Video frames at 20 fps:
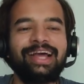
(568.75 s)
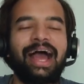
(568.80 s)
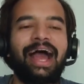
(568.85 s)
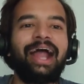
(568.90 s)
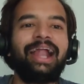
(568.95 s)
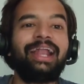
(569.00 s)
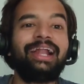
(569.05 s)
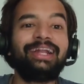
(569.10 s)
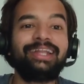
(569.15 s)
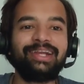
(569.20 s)

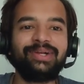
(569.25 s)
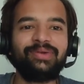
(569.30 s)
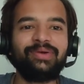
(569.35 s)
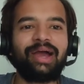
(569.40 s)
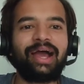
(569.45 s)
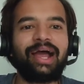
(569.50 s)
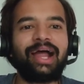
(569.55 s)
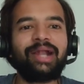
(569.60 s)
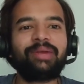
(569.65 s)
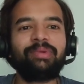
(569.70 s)
And I'll try to
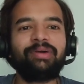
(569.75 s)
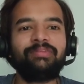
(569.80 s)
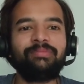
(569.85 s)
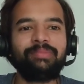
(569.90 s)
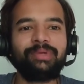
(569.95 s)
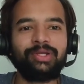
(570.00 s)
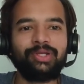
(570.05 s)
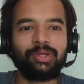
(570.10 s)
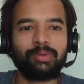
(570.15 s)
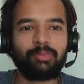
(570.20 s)
add my
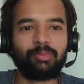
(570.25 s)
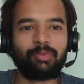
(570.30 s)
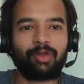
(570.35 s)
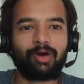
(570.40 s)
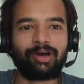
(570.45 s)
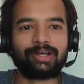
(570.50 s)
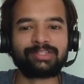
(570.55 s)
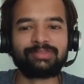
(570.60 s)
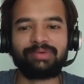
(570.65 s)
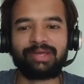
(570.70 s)
Medium
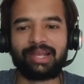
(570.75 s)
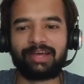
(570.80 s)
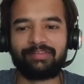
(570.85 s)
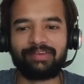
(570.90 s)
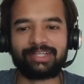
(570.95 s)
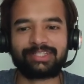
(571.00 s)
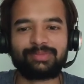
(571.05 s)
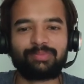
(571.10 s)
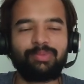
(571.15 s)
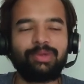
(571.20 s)
blogs where I've
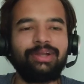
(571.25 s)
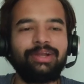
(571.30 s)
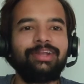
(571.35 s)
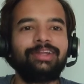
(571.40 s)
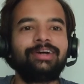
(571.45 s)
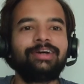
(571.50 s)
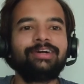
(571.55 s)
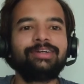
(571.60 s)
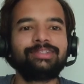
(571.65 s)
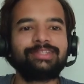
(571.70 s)
explained
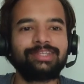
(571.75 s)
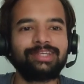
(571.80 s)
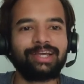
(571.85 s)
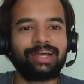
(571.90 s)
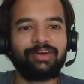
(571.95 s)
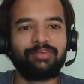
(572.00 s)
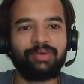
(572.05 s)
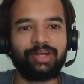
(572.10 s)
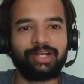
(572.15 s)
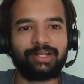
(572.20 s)
async
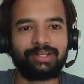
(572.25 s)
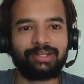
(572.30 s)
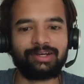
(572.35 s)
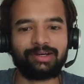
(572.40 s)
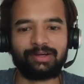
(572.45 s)
await